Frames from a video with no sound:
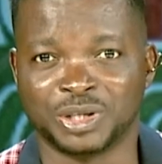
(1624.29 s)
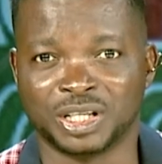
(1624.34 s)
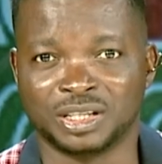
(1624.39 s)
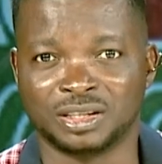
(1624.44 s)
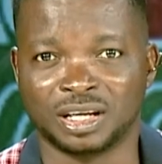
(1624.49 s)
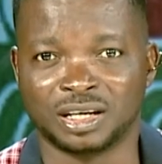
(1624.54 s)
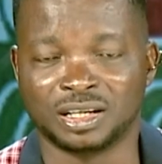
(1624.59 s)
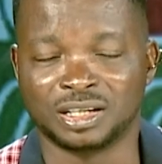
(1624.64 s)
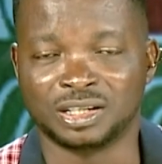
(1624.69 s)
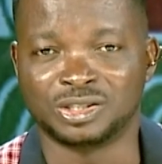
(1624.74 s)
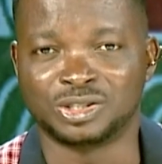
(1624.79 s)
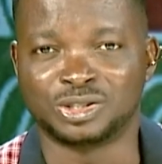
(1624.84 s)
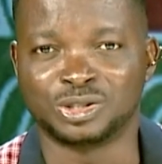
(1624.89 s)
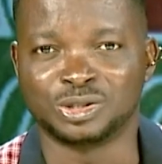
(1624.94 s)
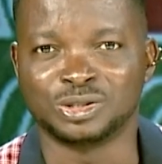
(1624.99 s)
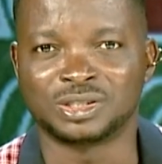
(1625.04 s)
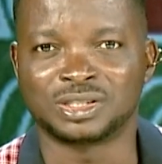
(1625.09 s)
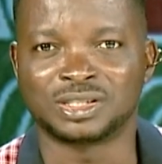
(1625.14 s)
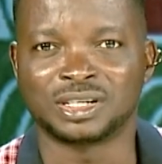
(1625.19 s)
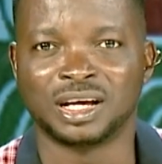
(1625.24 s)
the
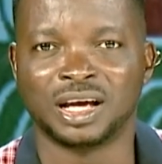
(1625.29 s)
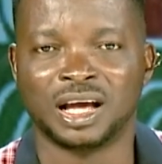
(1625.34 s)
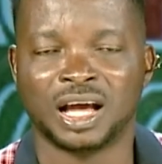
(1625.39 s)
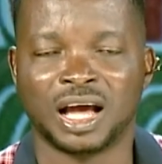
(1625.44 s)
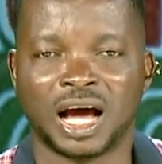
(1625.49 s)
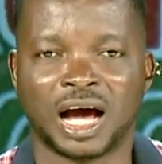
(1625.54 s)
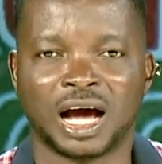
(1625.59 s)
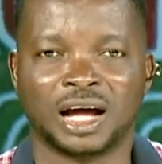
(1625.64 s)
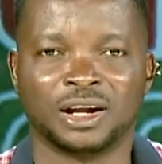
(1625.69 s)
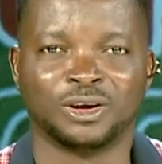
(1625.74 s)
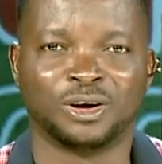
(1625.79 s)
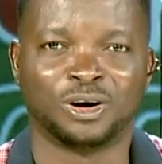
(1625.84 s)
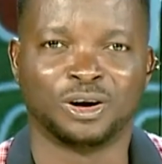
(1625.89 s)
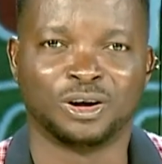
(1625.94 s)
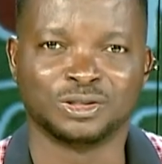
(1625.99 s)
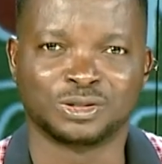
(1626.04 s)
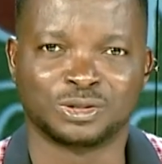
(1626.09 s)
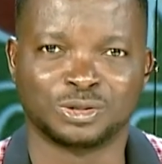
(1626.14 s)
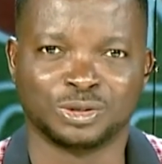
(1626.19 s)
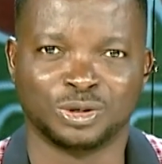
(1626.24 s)
issues and
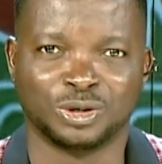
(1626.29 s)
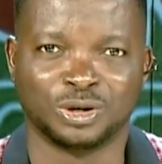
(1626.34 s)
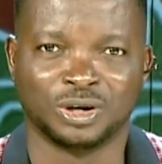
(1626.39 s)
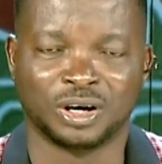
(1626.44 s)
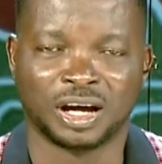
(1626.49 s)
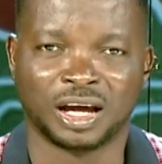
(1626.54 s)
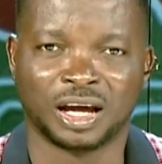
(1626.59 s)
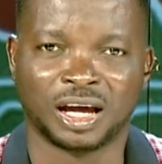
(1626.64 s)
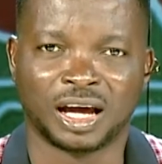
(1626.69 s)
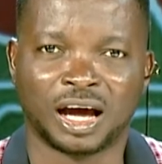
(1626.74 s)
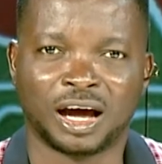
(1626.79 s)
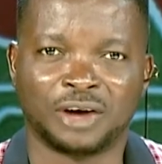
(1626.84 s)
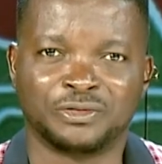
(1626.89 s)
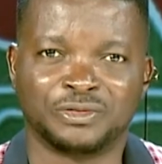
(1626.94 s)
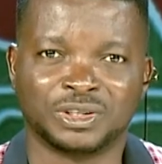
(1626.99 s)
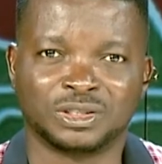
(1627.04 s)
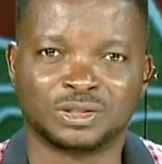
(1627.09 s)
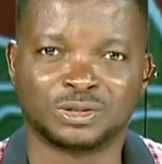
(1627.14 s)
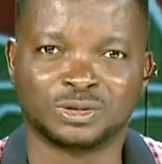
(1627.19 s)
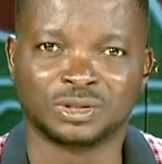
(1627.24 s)
also
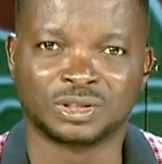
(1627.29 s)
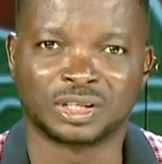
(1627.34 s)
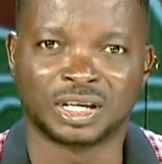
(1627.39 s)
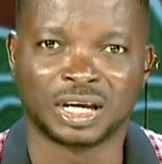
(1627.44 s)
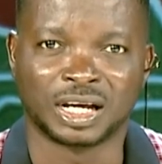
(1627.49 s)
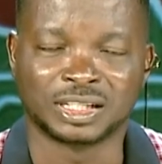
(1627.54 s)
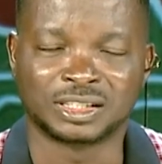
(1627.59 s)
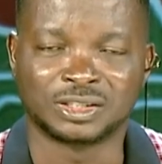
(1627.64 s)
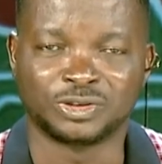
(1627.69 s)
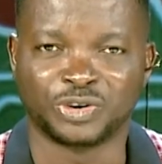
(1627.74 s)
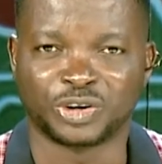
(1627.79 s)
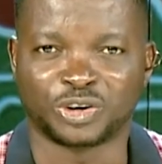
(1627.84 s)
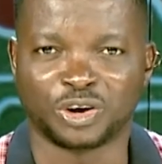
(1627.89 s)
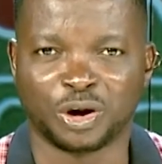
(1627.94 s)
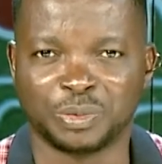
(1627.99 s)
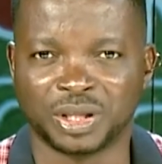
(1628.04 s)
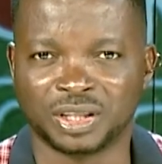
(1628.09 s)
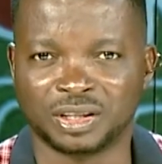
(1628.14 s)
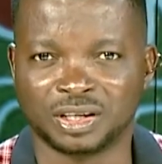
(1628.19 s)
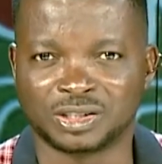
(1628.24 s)
having to get
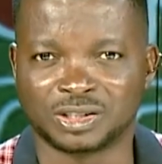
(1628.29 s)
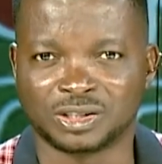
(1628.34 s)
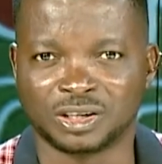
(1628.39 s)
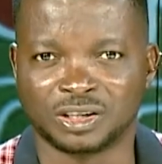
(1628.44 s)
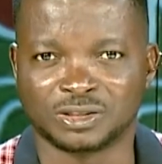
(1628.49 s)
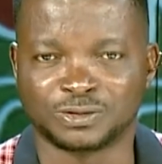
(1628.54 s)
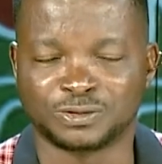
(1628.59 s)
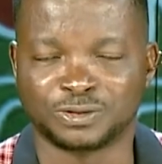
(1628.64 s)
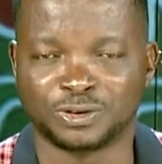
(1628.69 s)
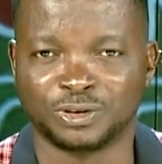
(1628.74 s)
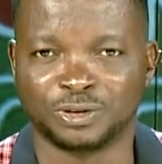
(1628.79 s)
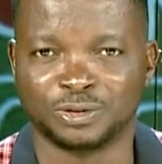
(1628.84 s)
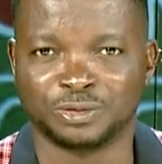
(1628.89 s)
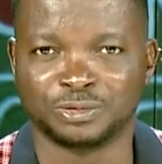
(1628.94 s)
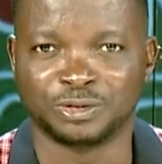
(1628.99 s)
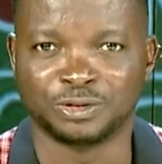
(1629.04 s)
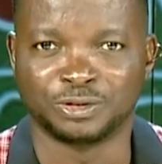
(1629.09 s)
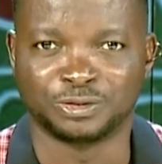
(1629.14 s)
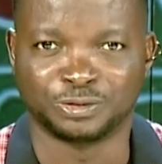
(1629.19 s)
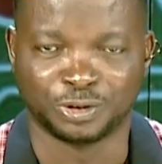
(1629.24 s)
recommendations for
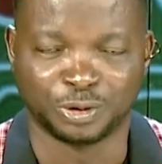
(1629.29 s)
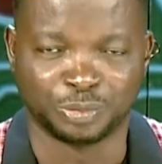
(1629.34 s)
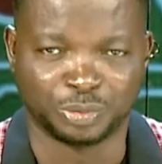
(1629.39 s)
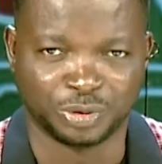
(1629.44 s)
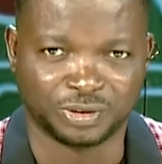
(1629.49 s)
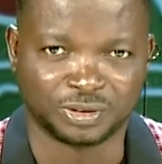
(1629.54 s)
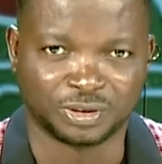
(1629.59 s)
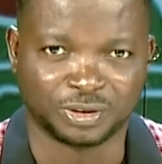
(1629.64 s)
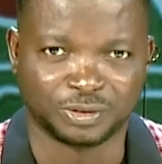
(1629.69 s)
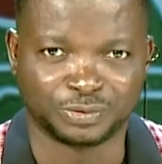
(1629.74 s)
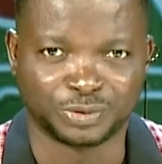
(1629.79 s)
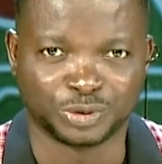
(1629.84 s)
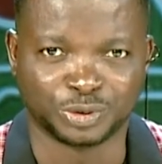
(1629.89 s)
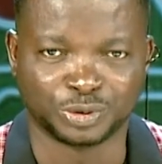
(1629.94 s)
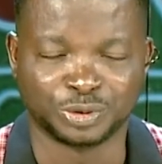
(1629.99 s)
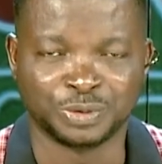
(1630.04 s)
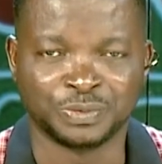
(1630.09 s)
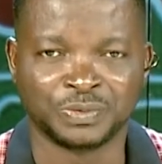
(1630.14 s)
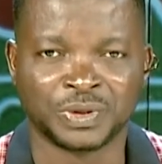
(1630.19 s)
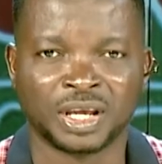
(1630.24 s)
both of you.
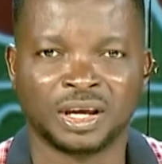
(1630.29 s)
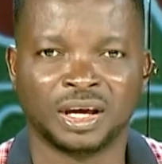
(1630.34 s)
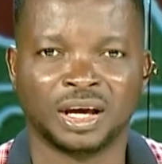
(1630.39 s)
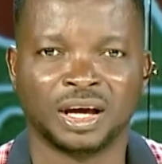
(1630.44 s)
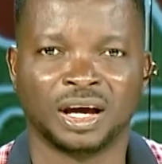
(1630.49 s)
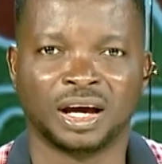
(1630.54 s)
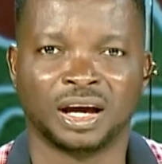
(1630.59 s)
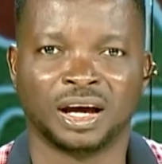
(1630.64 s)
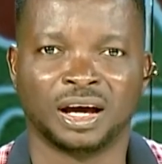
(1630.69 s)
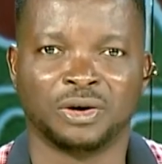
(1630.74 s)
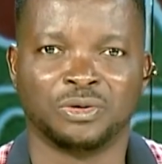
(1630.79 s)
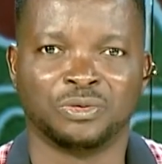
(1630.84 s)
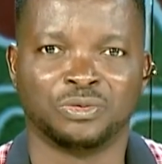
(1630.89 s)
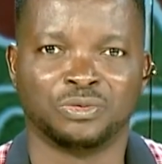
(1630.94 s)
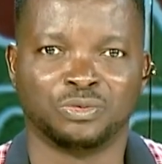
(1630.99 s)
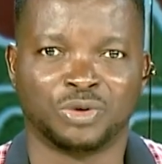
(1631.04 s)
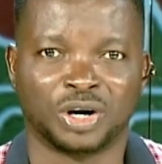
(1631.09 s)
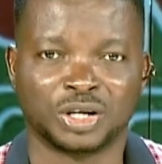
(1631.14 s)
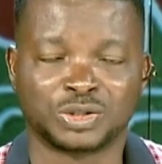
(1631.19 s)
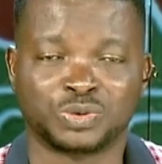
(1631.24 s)

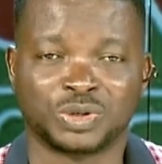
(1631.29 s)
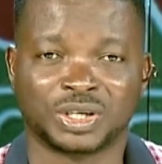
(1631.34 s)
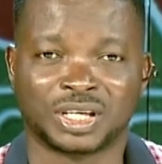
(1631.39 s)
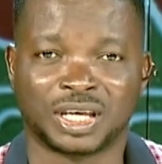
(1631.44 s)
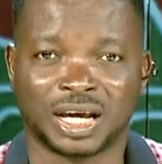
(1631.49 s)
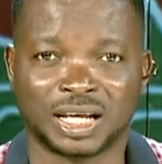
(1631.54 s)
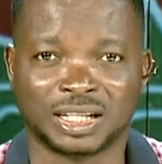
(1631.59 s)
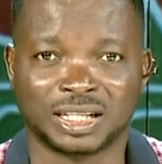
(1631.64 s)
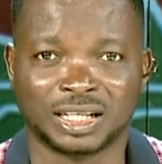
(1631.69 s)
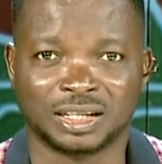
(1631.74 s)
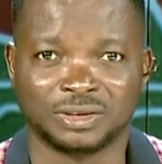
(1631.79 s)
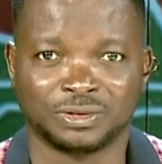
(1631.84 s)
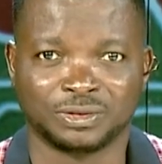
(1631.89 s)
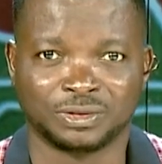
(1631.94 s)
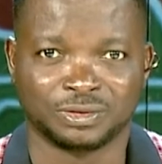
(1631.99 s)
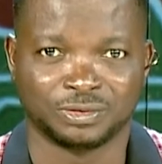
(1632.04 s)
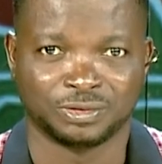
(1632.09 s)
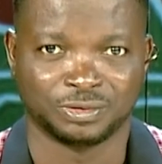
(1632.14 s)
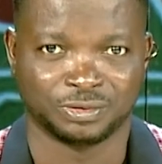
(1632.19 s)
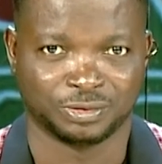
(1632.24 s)
What we get
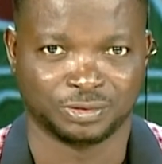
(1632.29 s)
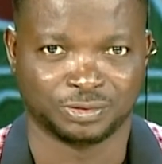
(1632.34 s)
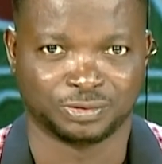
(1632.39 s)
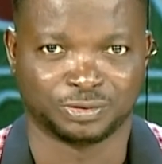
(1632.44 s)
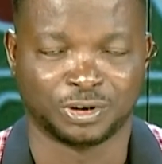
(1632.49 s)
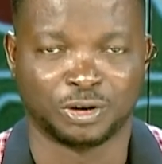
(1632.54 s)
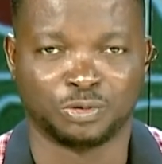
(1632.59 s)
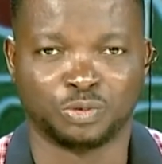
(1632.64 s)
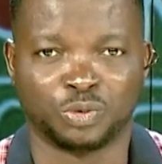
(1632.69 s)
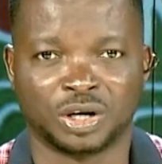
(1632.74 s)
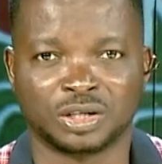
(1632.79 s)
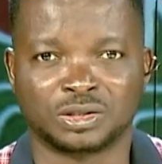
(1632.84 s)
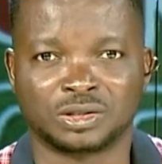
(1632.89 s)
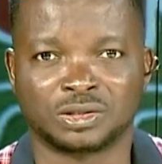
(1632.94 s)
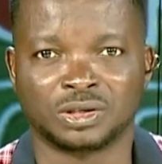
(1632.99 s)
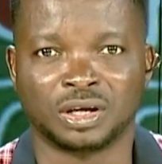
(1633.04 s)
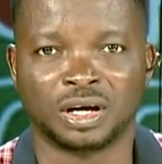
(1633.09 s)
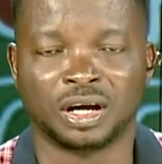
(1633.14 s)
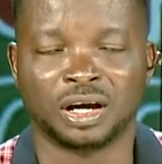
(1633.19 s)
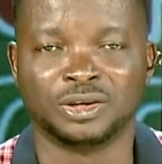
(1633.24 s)
from what
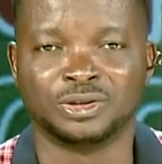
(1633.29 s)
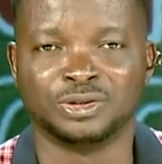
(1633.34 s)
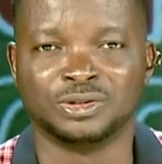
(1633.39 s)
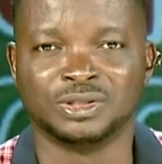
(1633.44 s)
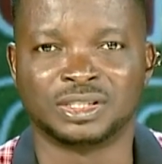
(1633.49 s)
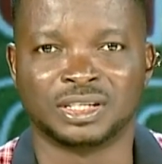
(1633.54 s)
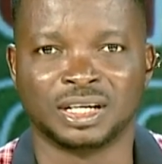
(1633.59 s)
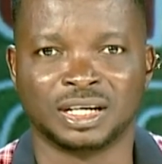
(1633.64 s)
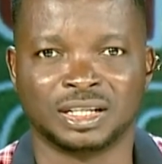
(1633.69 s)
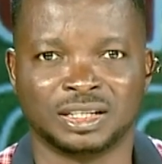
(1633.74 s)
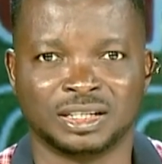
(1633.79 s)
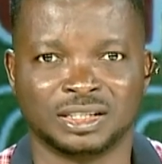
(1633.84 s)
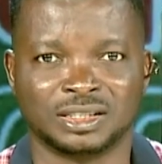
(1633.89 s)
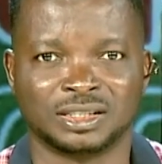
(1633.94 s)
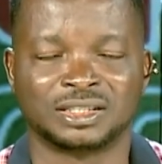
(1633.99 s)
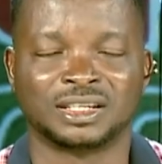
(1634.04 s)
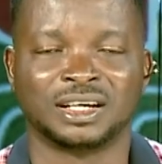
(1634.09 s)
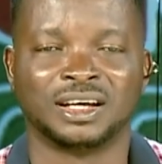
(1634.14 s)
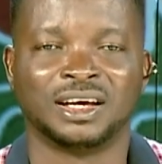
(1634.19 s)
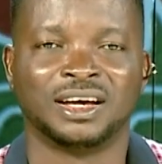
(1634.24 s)
you said
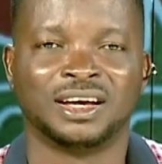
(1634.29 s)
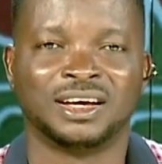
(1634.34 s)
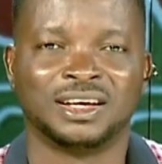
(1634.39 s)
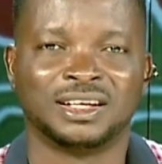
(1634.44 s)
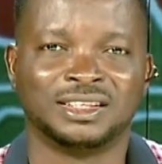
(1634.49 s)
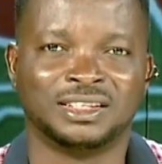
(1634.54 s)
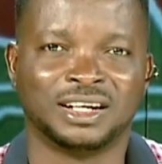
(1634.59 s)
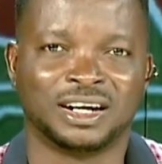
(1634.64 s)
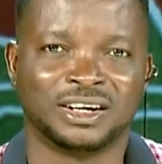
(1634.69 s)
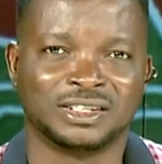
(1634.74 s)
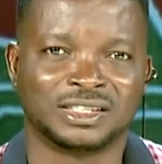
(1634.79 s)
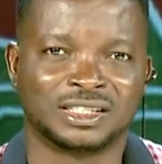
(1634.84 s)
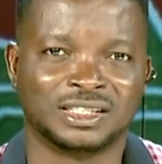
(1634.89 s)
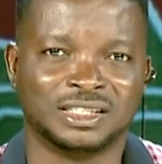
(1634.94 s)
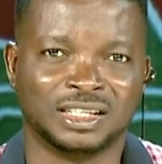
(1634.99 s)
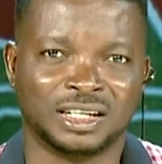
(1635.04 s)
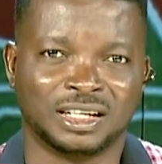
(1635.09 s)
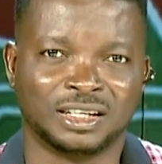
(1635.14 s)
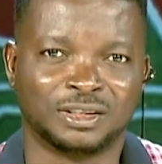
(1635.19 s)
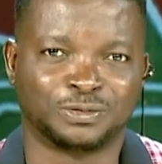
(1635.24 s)
is there is
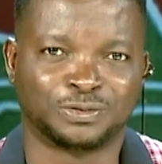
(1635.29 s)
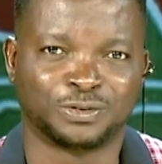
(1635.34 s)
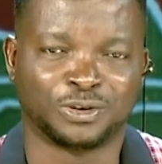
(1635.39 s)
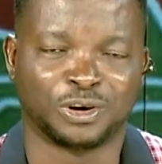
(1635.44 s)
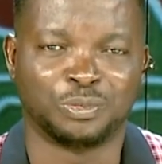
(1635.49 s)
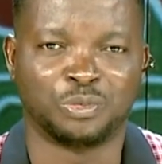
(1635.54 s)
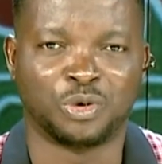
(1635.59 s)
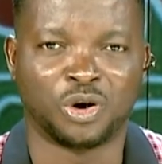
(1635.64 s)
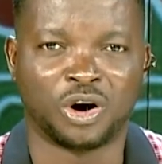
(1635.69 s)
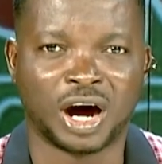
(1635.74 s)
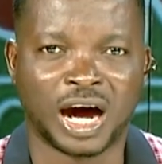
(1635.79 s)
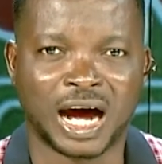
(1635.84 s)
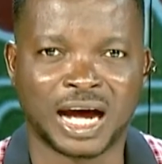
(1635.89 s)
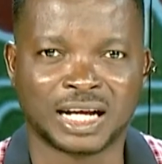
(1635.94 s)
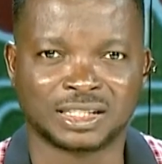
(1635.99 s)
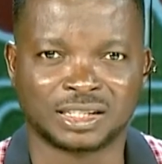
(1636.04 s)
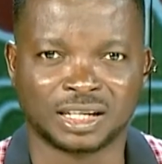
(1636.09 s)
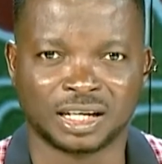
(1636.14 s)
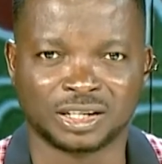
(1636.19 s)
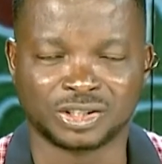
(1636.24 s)
need for more
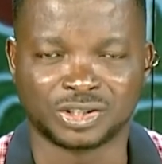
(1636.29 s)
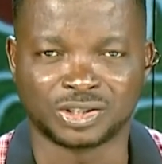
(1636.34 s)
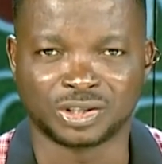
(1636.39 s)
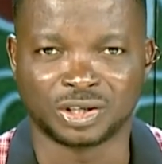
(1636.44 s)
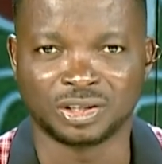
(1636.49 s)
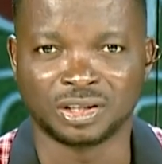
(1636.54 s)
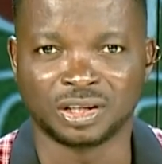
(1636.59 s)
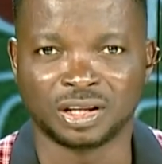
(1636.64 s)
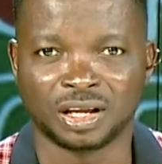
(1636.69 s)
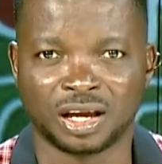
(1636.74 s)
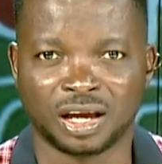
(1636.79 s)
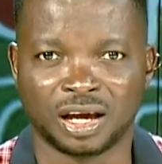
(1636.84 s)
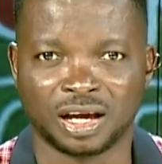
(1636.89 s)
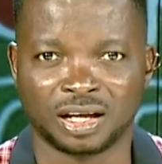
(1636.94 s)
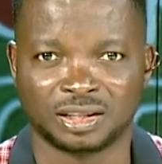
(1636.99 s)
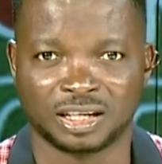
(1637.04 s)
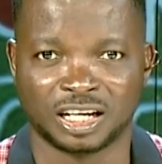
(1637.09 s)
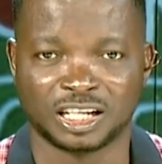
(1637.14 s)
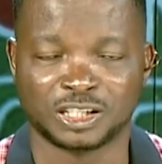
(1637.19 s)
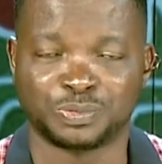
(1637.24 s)
attention.
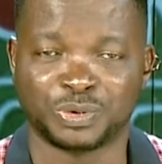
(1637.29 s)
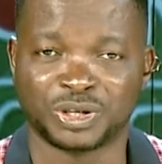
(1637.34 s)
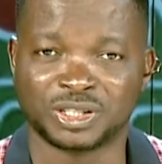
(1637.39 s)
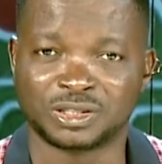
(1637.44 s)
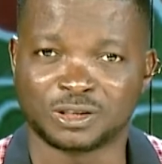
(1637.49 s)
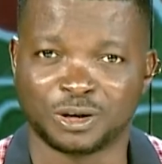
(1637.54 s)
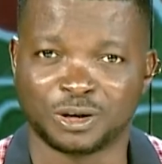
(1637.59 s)
There's been some